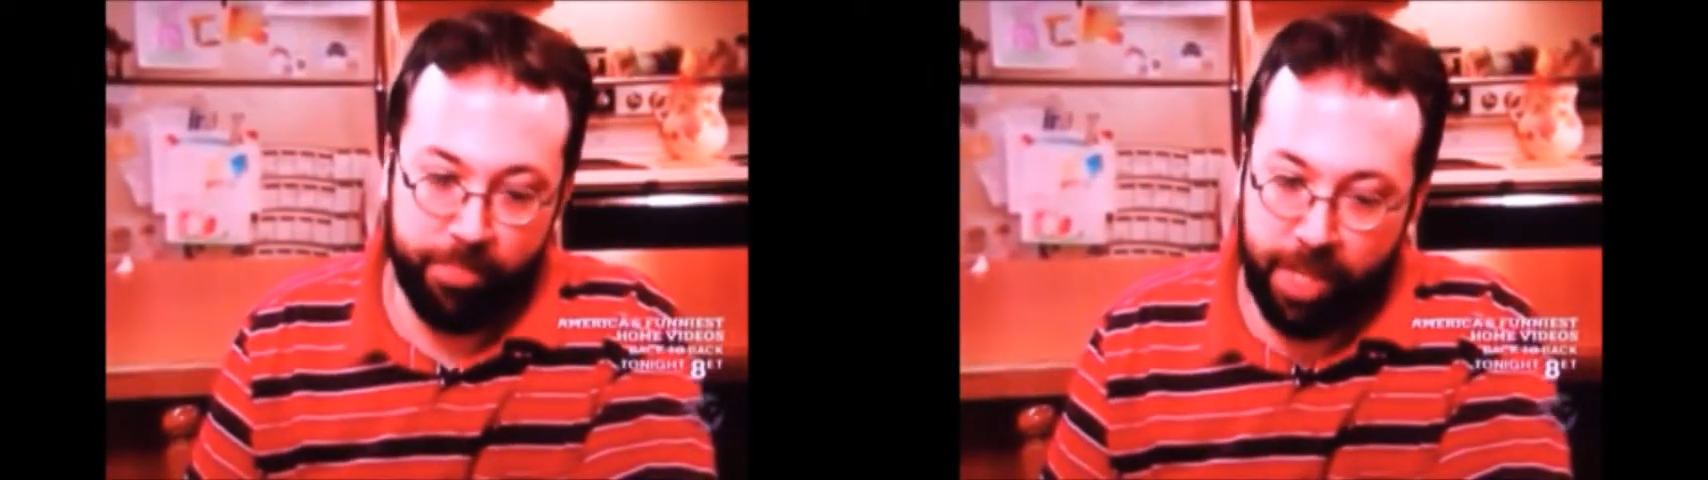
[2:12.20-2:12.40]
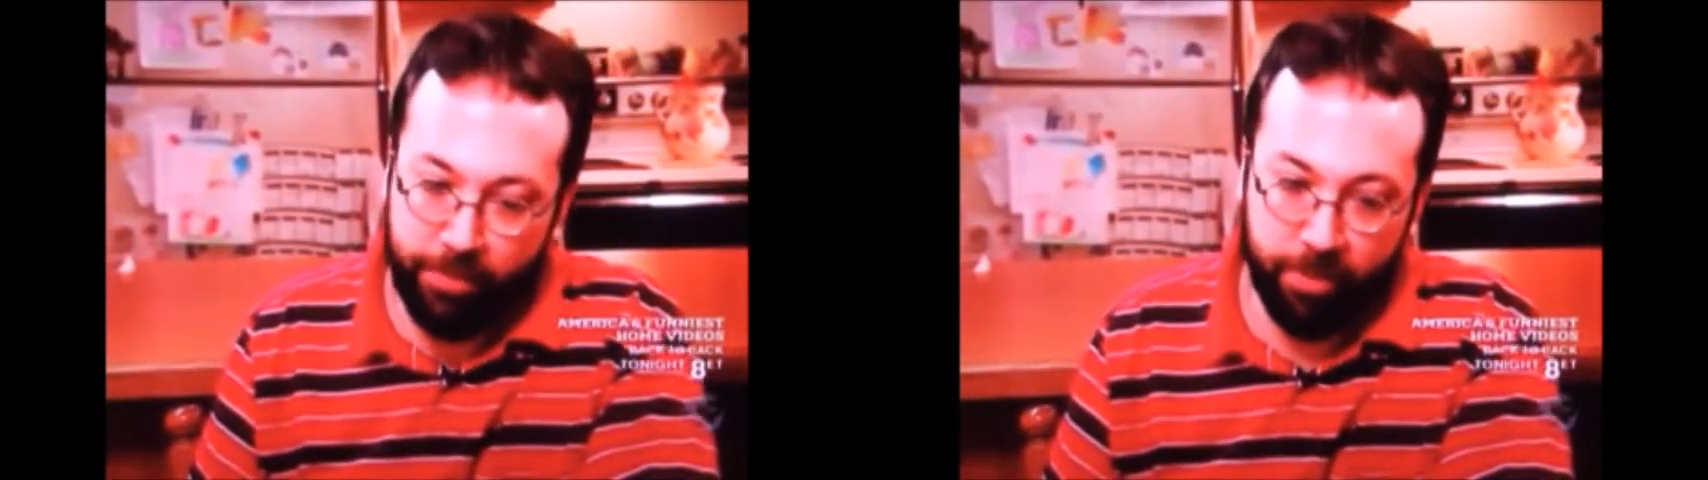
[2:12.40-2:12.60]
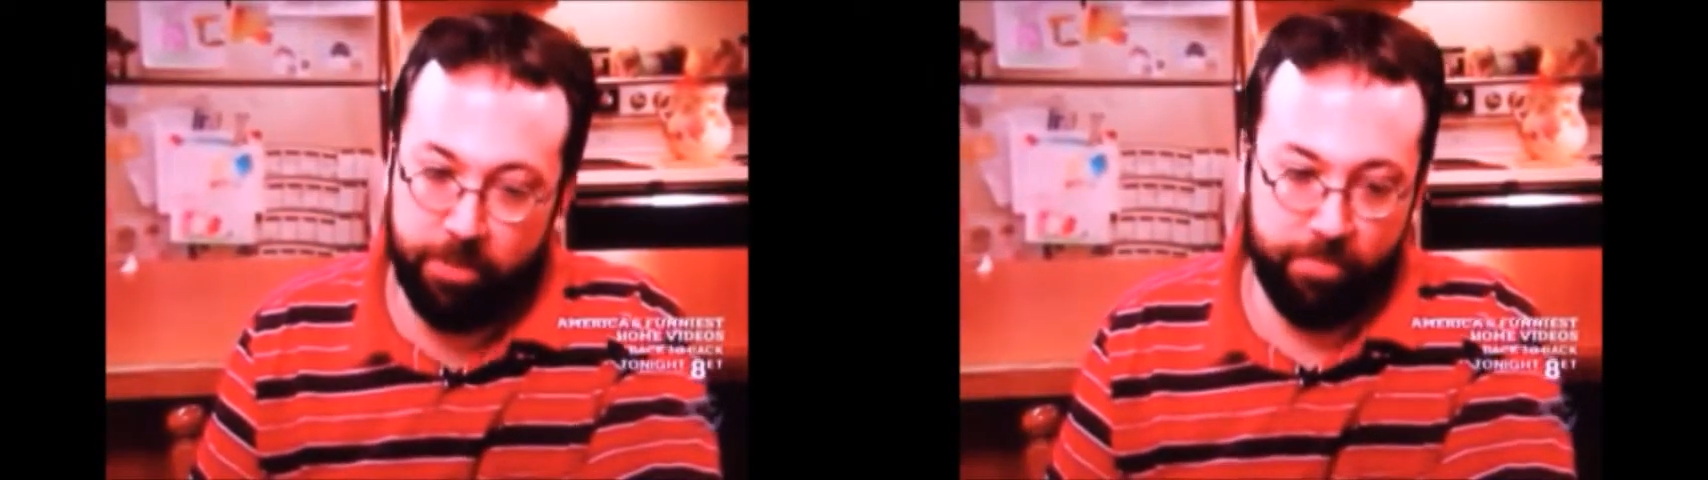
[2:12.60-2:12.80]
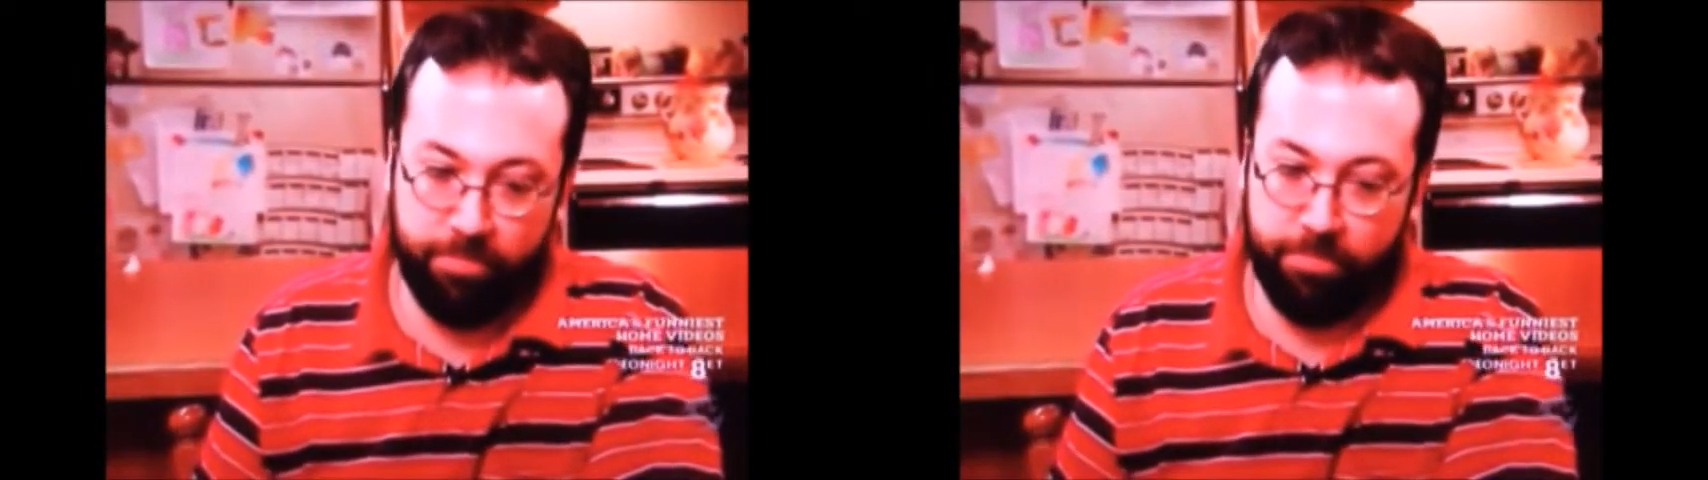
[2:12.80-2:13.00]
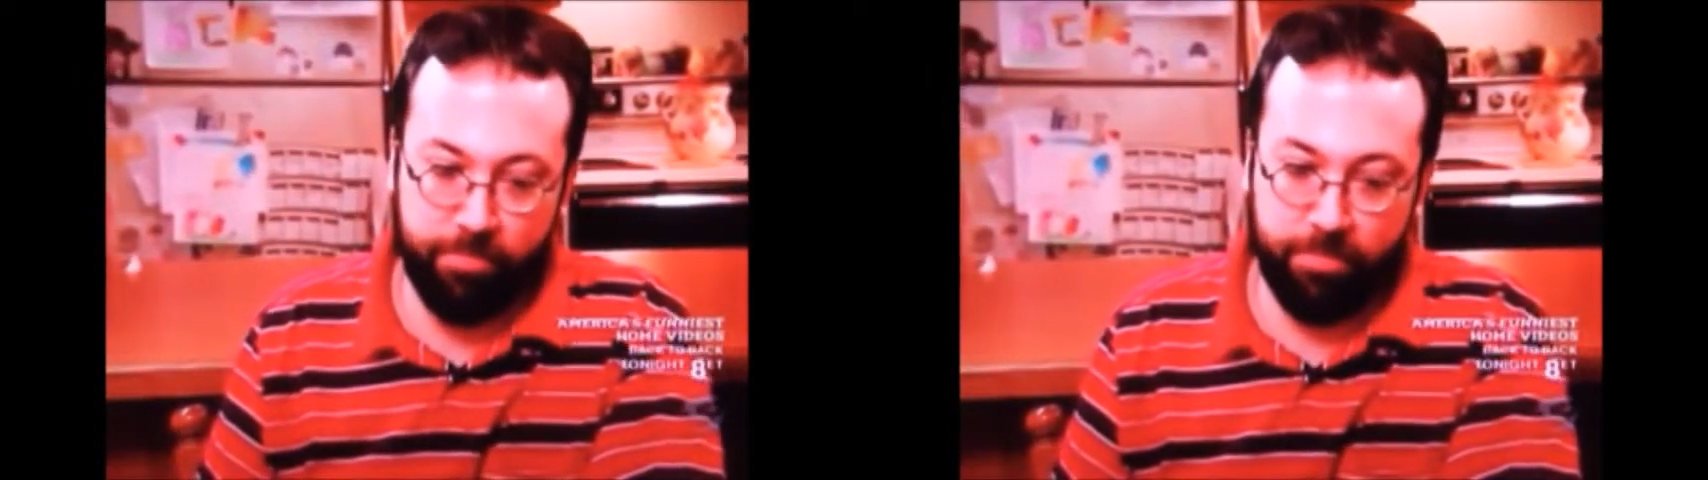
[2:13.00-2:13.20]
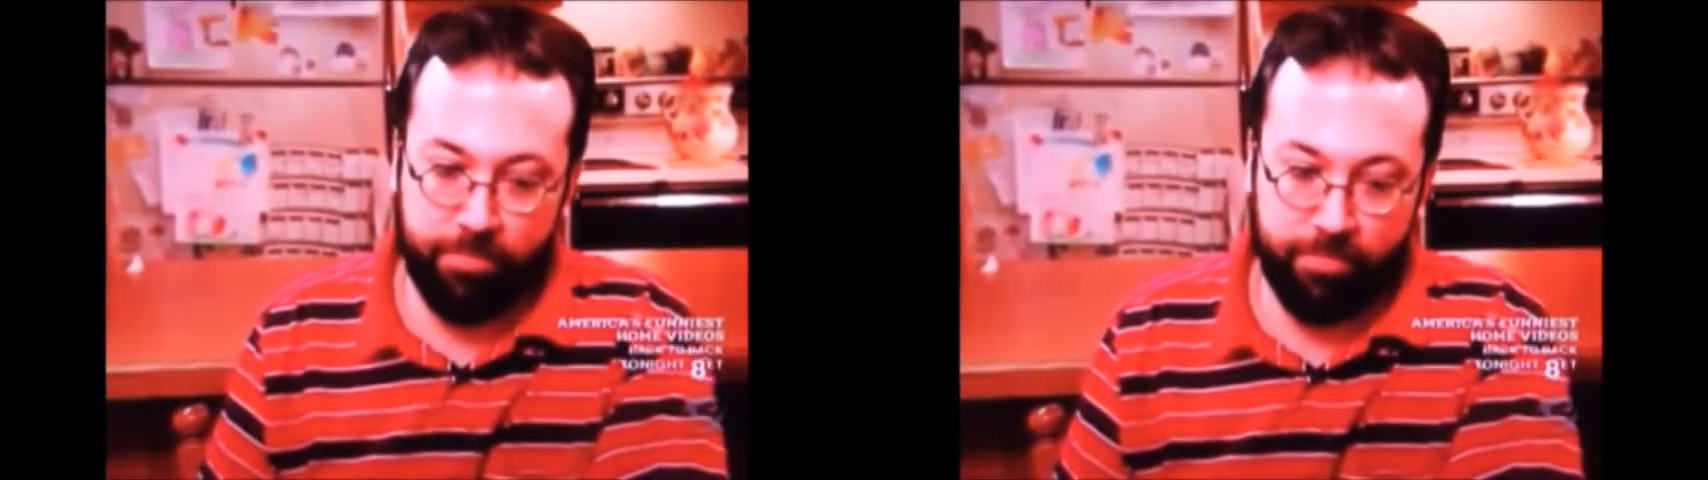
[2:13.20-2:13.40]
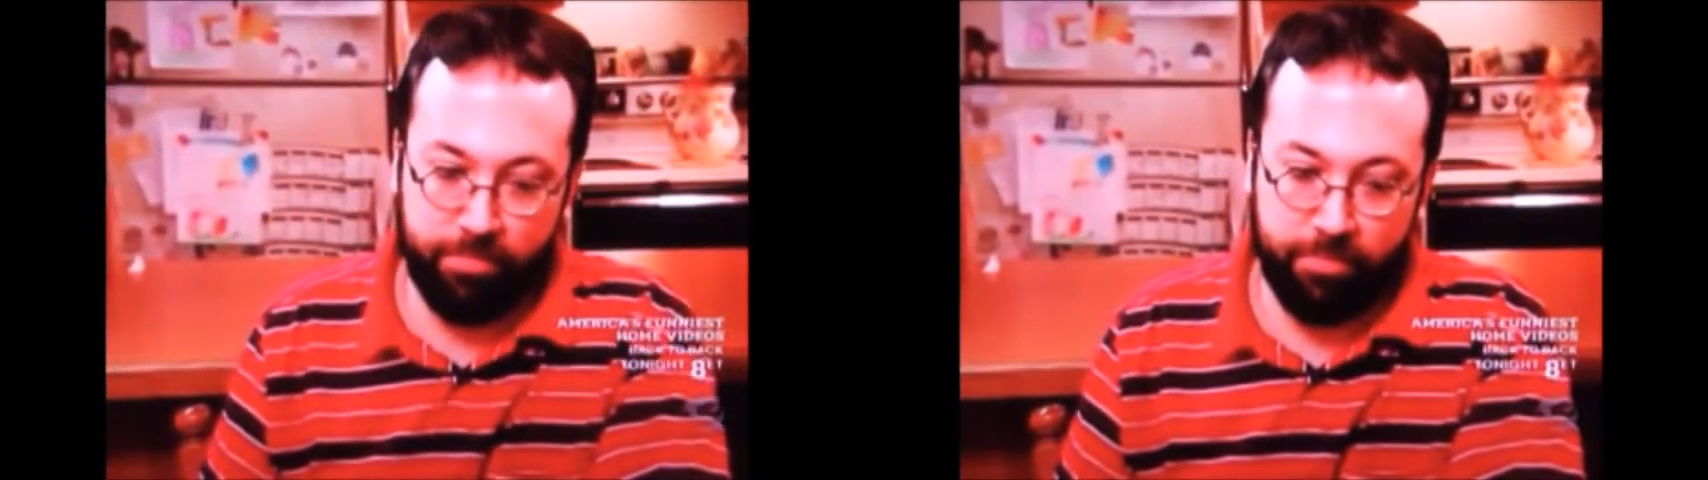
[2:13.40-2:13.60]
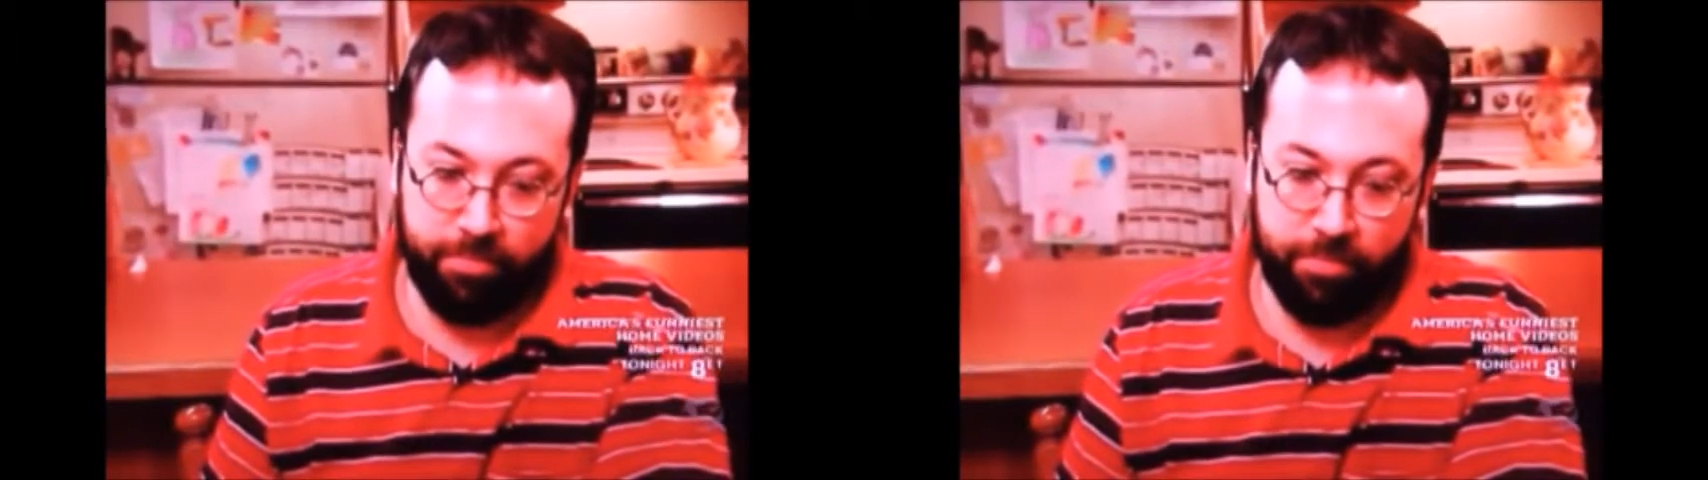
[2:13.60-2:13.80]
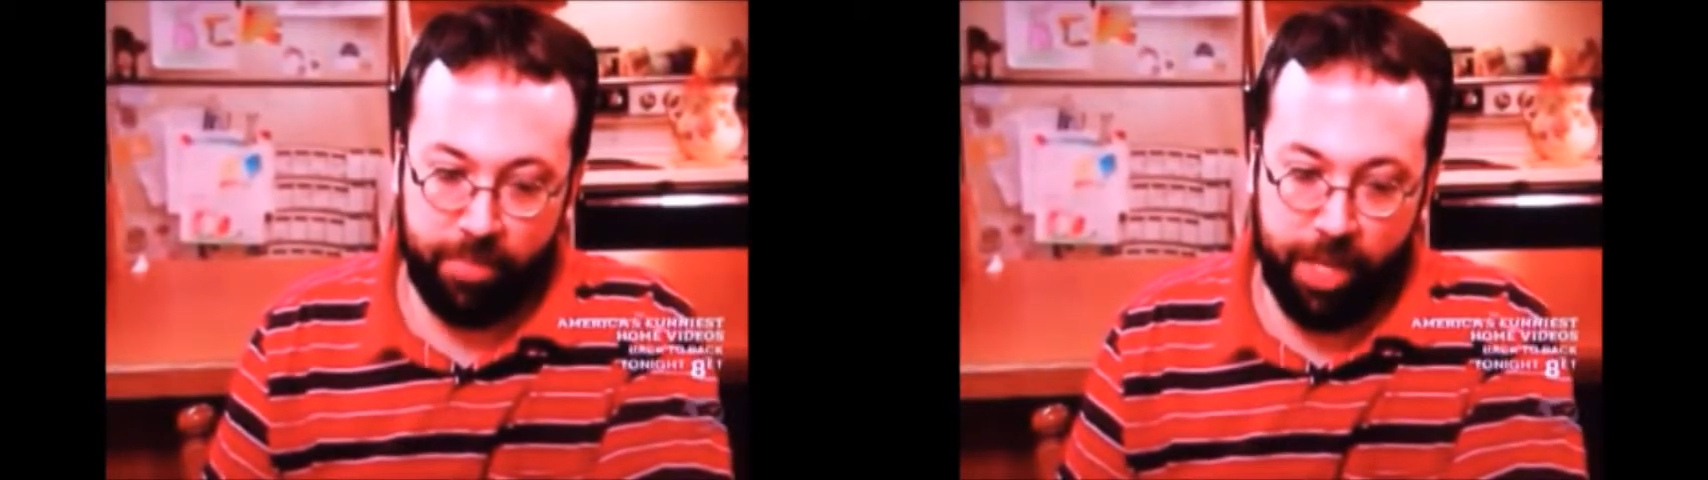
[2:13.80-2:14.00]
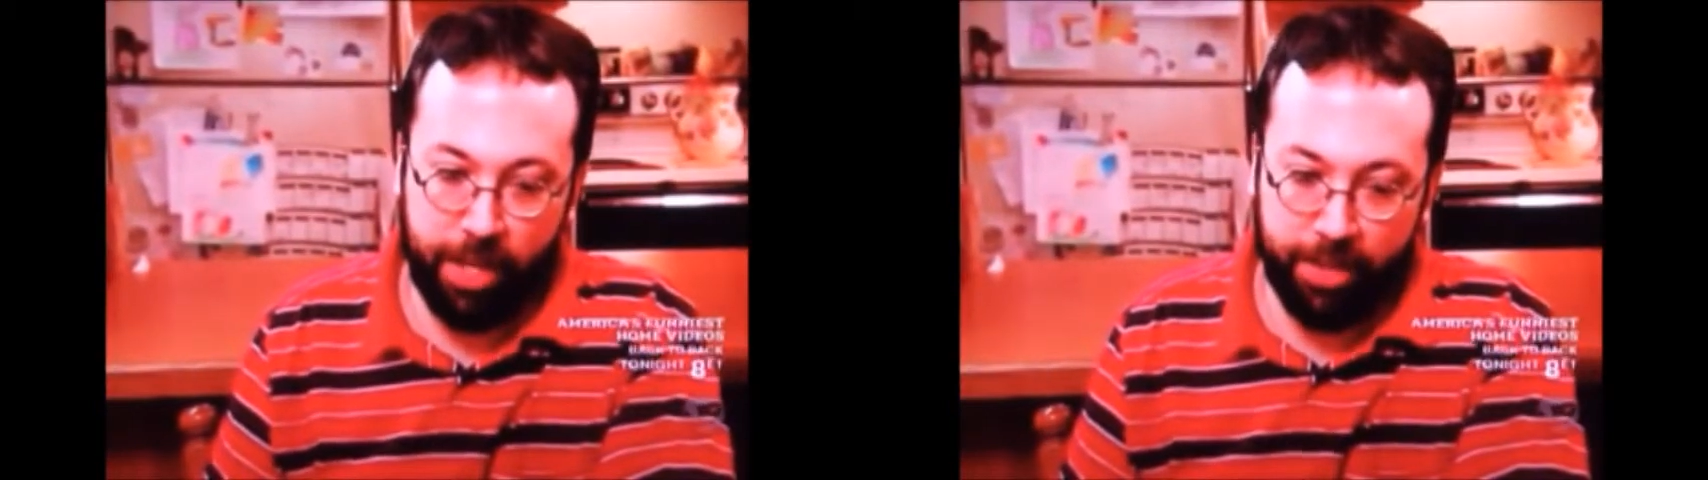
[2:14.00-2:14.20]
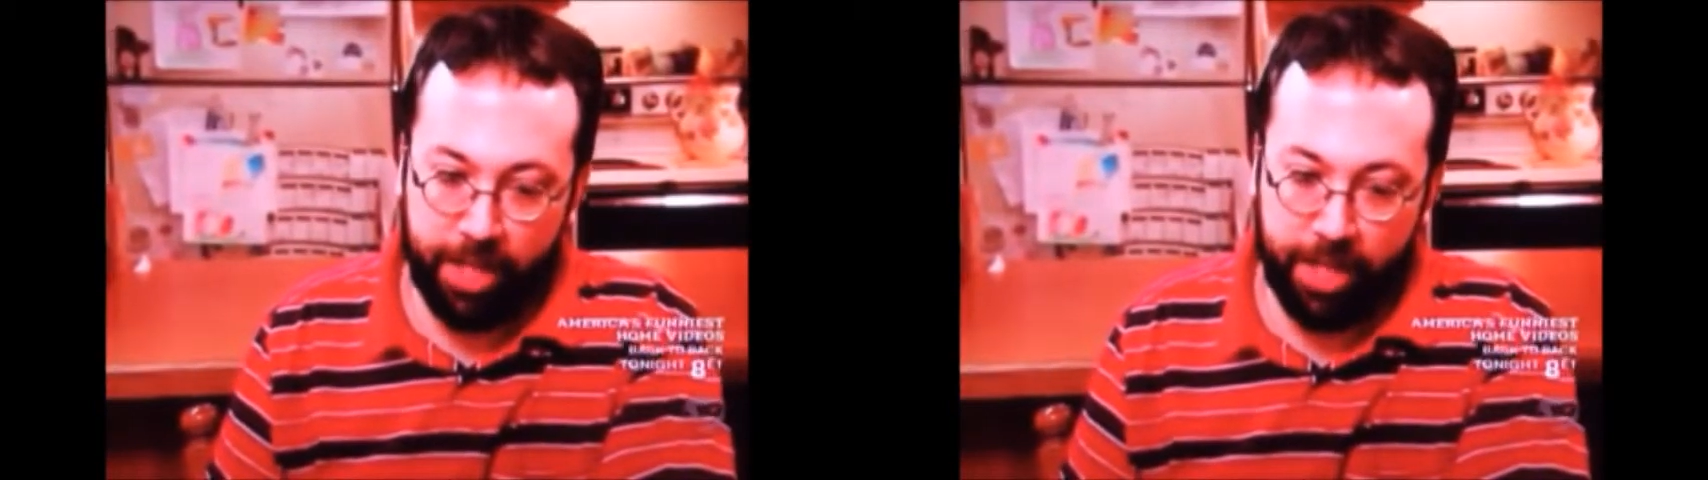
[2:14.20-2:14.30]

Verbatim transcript: never had